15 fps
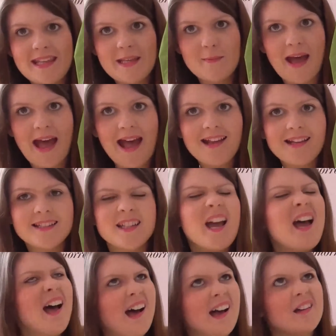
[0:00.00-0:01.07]
eBags.
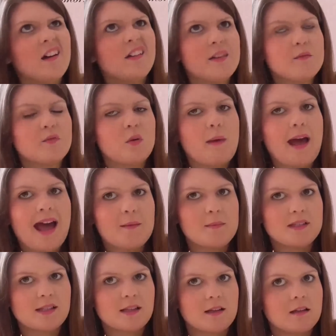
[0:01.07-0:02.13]
I got them from
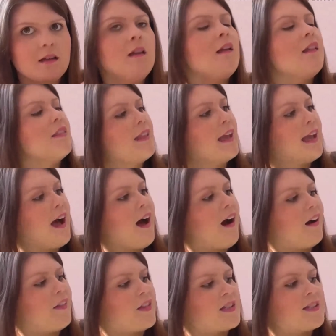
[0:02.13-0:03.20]
Amazon. They
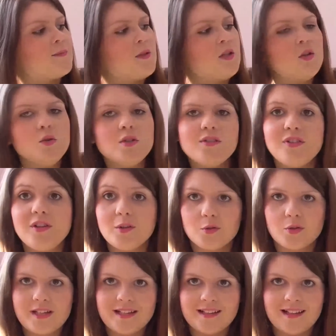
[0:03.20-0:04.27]
are this beautiful
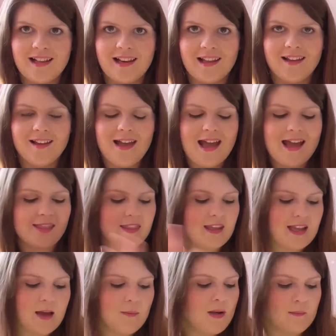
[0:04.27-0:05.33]
green colour, and they
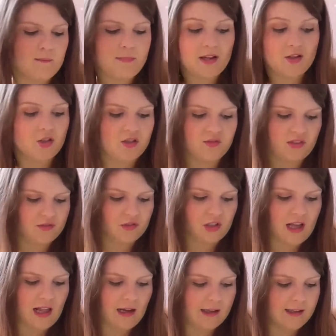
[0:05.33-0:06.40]
come in a bunch of different
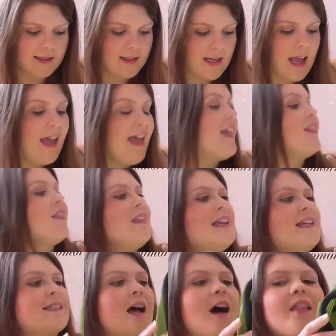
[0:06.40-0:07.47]
colours.
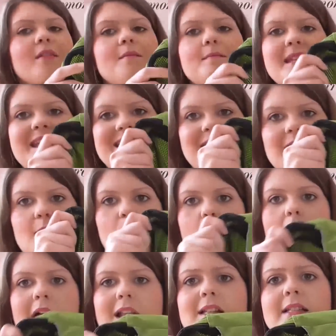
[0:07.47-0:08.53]
These are the medium
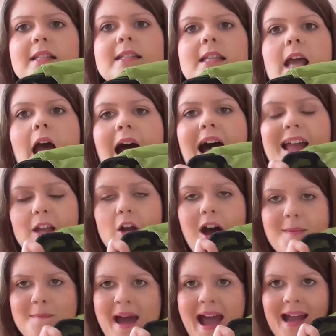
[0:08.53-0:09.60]
ones. I got
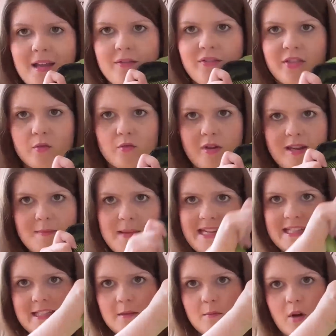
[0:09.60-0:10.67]
a pack of three
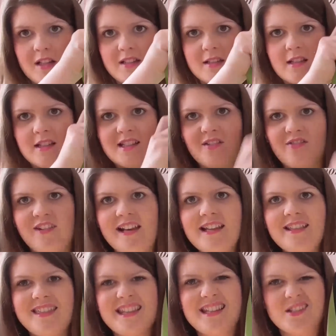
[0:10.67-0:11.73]
medium ones because I feel
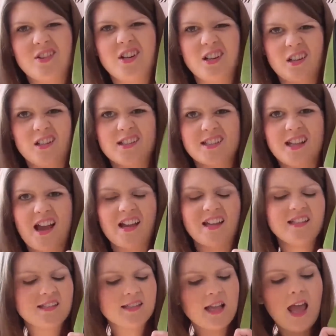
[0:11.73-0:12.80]
like these are a good
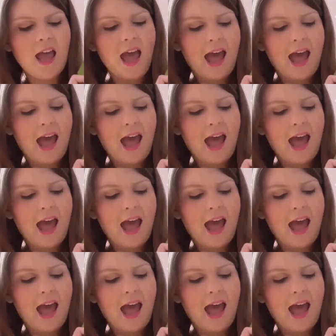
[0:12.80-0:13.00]
size,